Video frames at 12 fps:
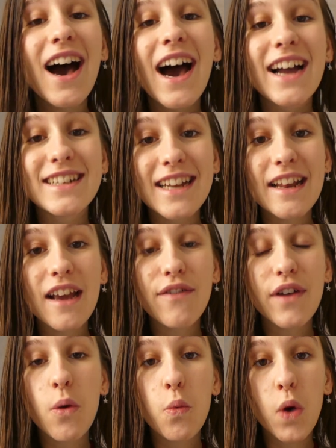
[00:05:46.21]
I
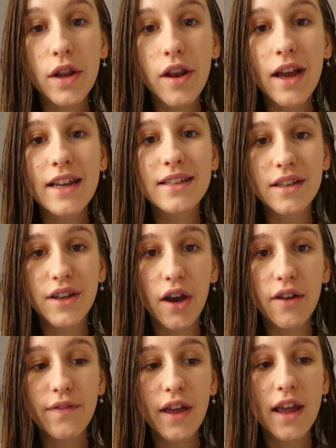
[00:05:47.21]
think one night is
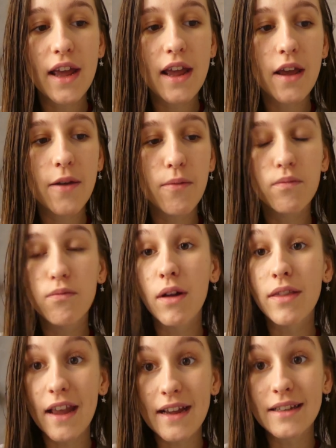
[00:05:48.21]
enough,
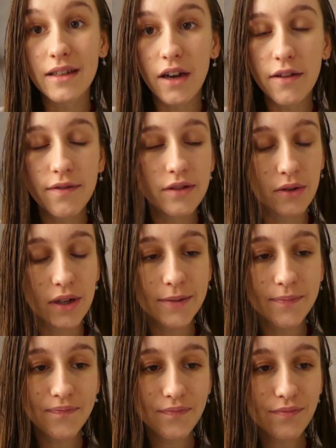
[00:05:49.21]
one day is enough,
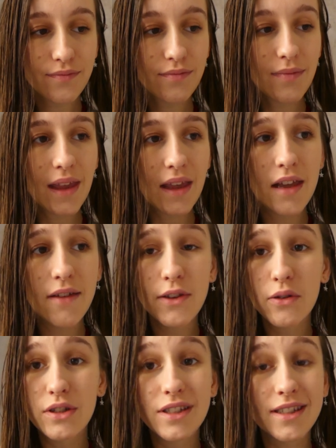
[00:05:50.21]
sorry, if
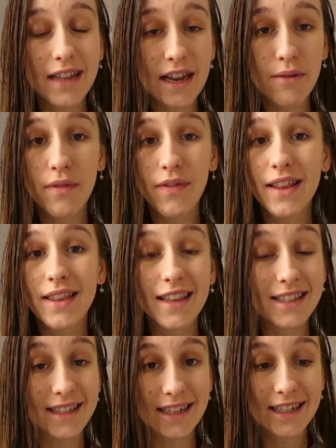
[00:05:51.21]
you're just staying within
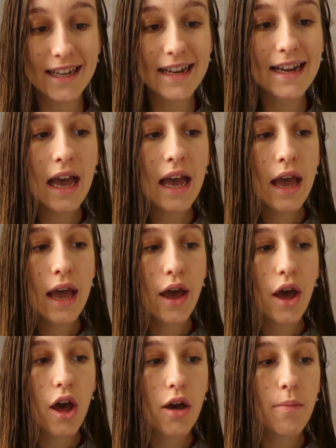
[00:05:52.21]
the city.
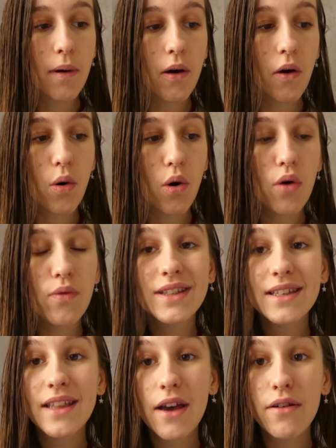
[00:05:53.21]

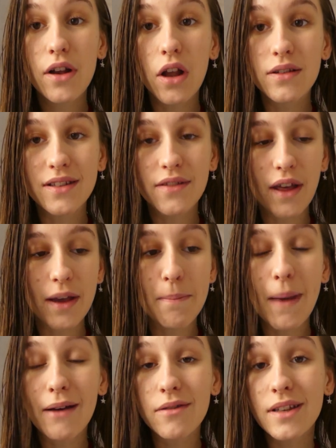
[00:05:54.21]
Obviously there are lots of like
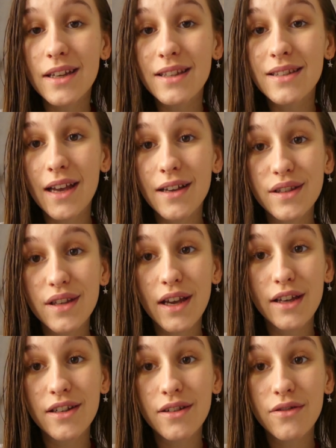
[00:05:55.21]
mountains outside